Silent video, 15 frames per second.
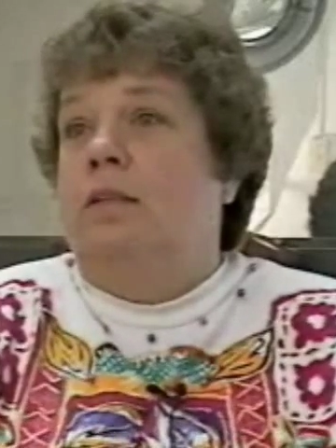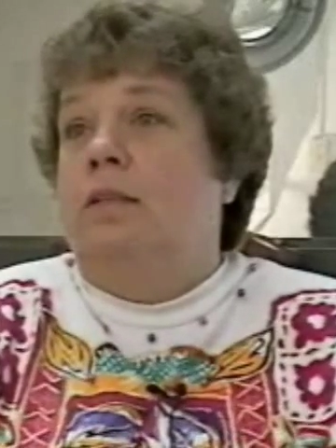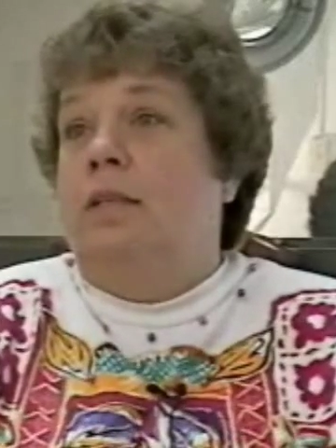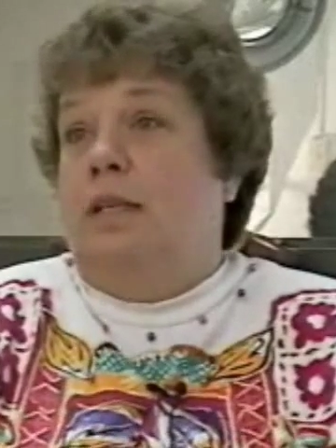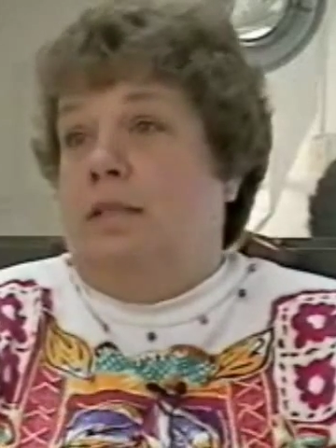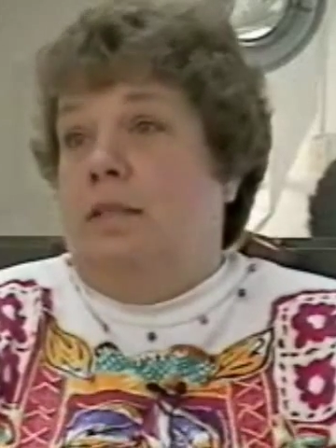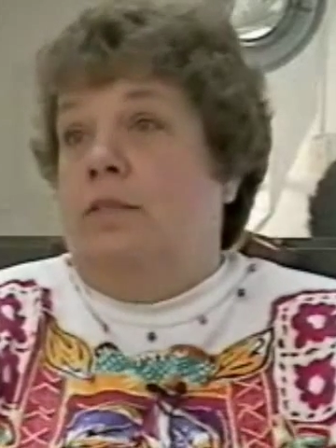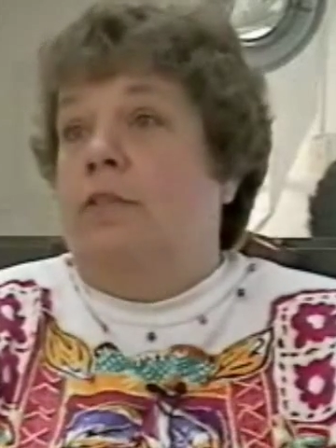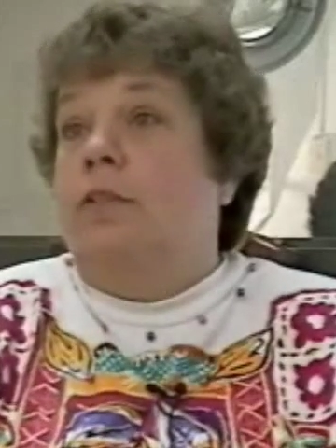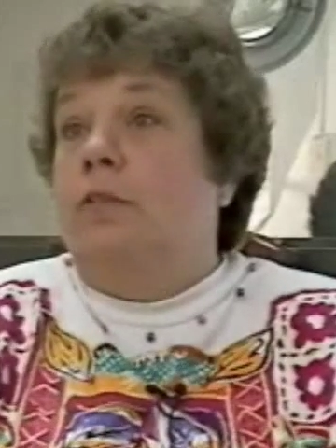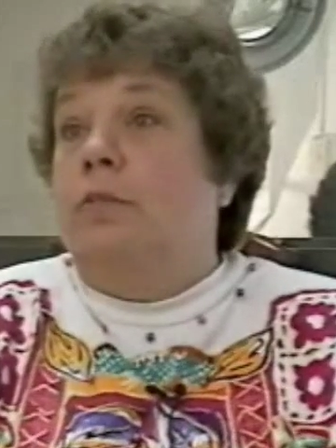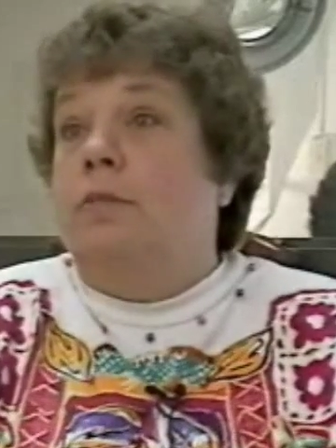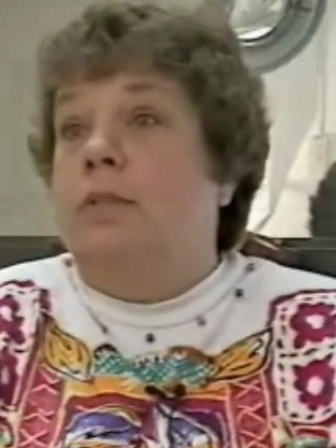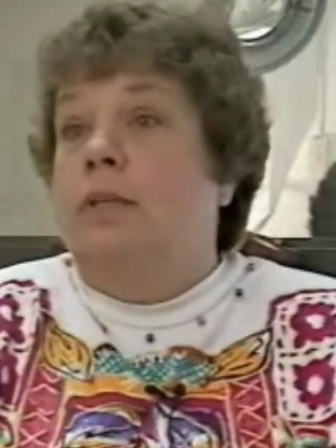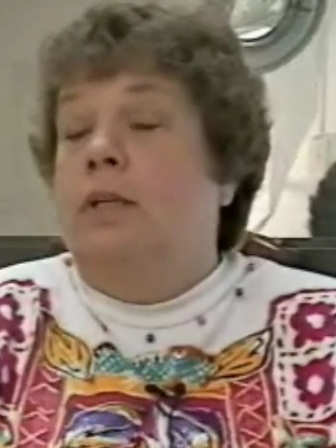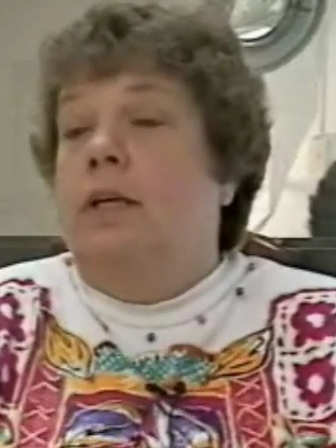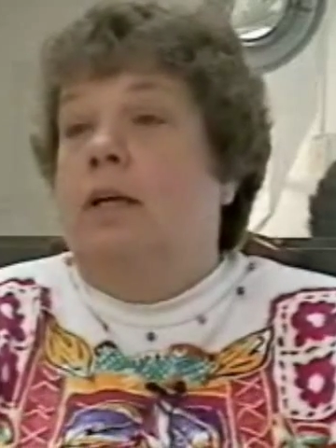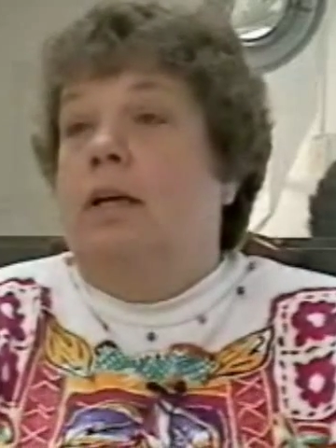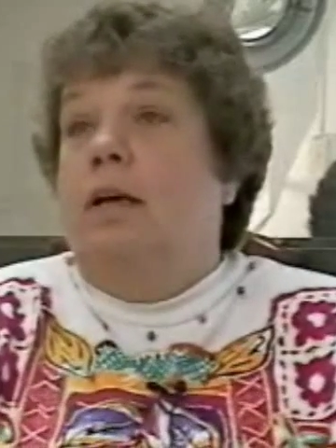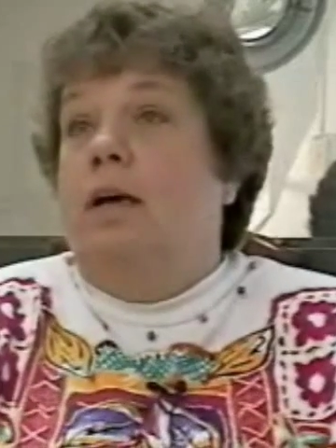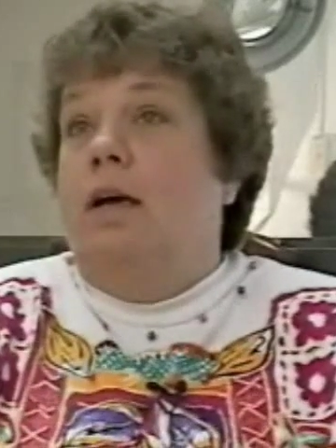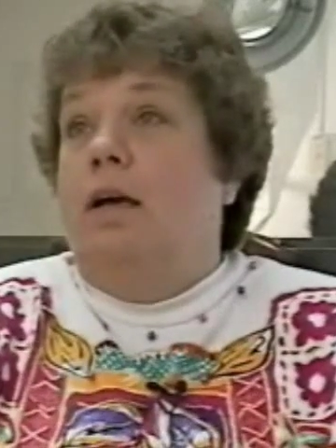doesn't do.
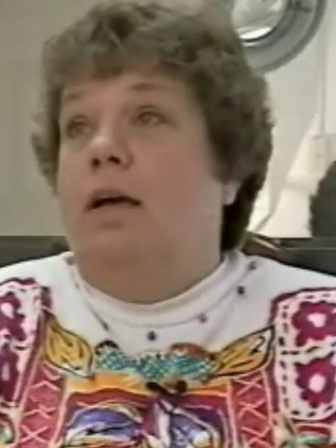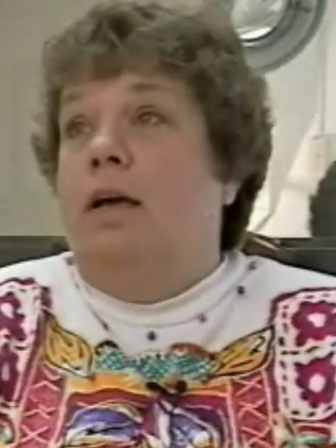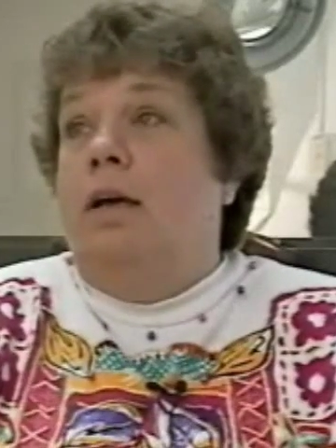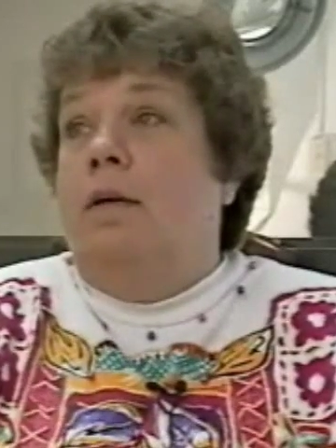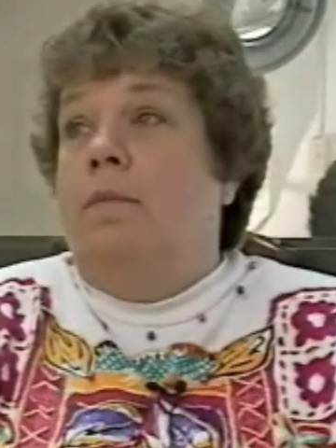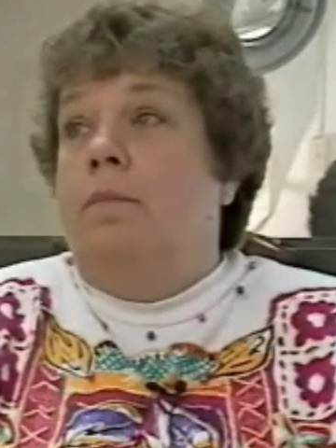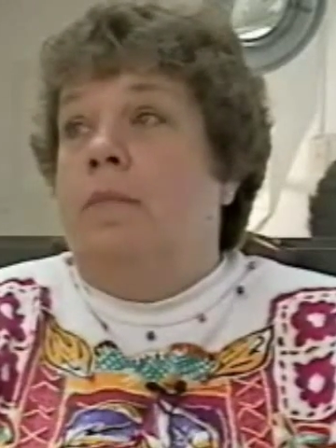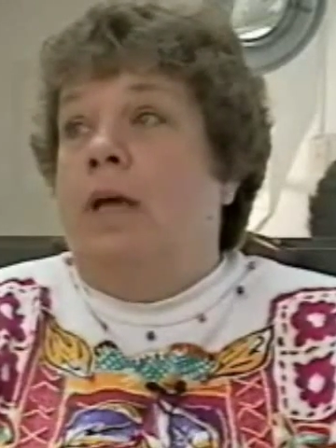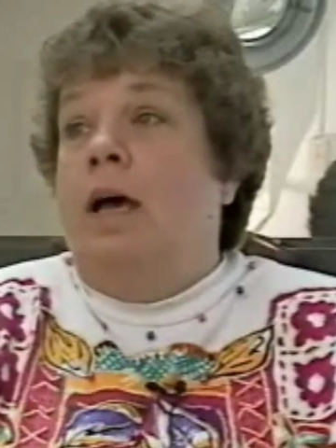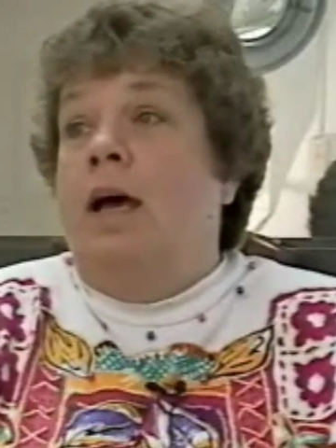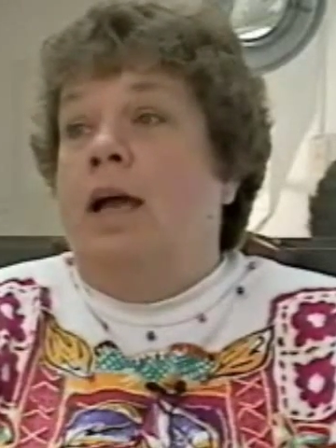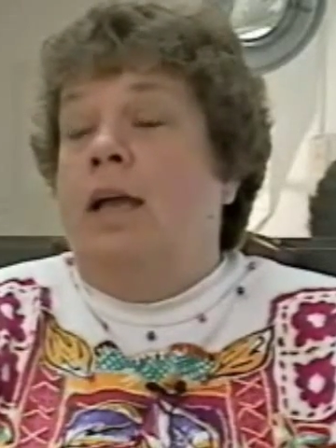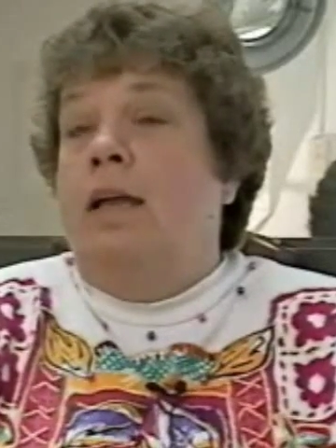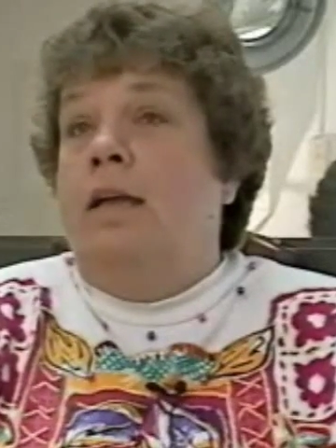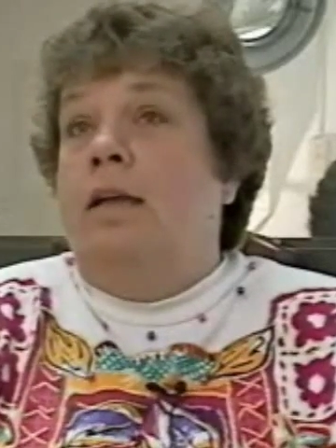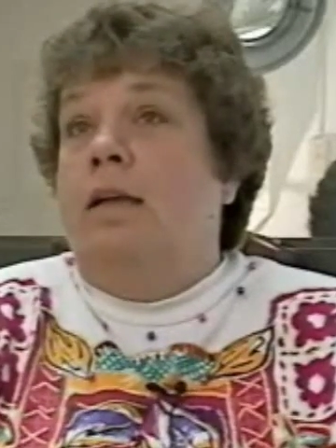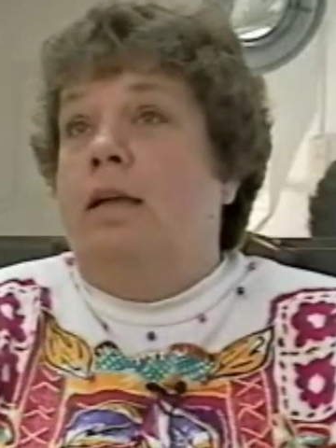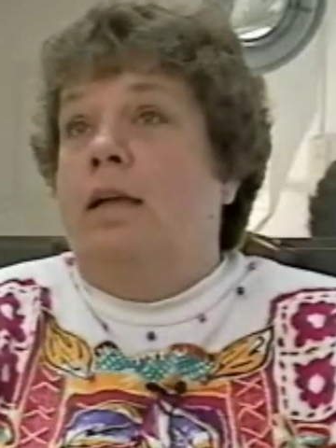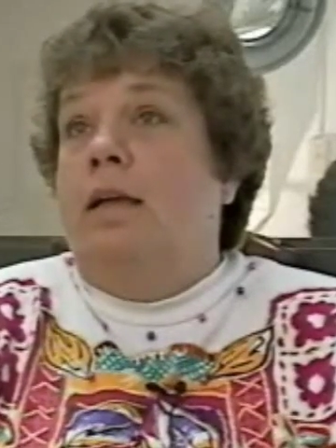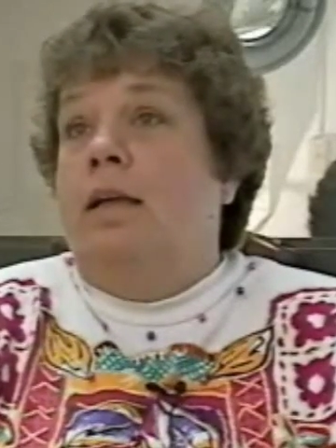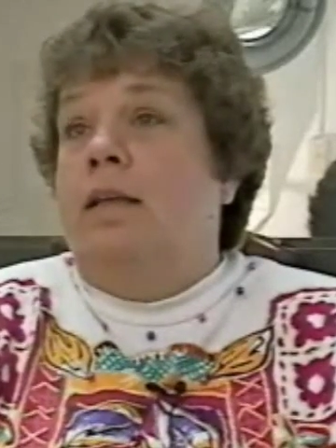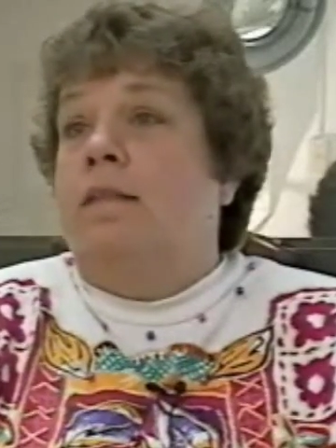The eye
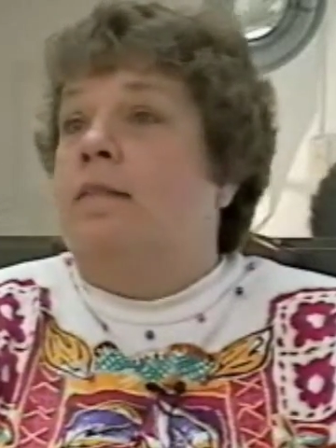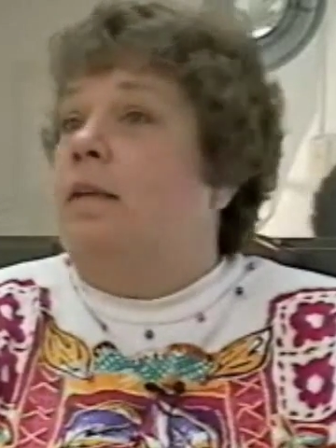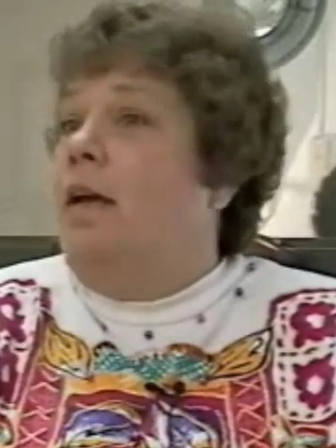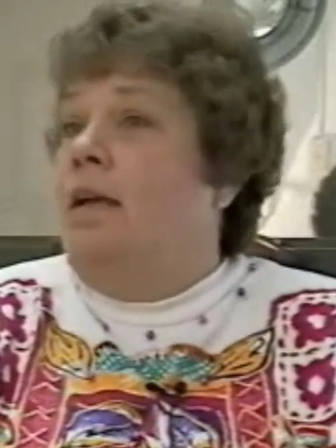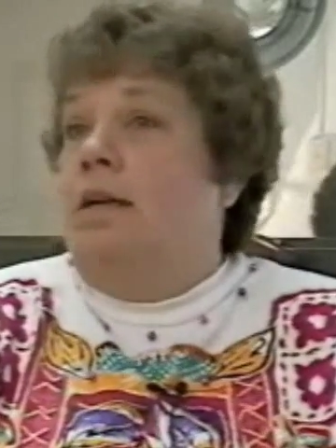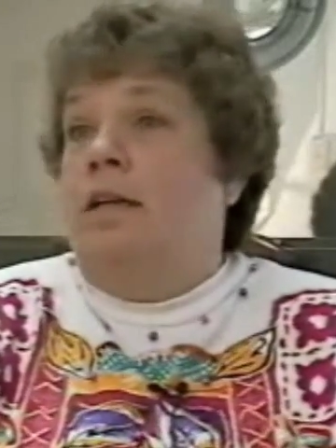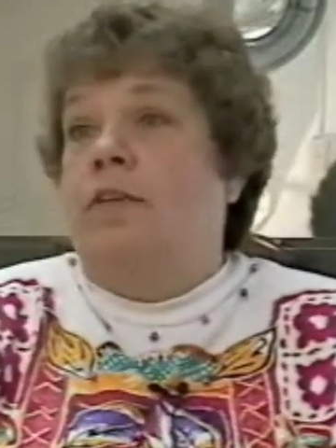is not an